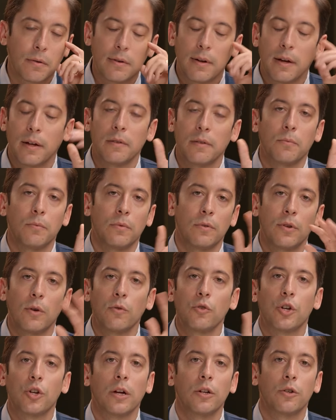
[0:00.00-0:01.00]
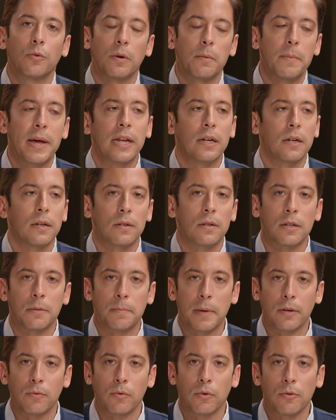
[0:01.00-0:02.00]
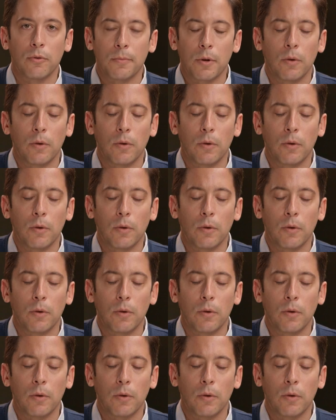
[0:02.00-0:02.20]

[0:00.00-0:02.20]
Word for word: uh, don't judge what a man does in his bedroom.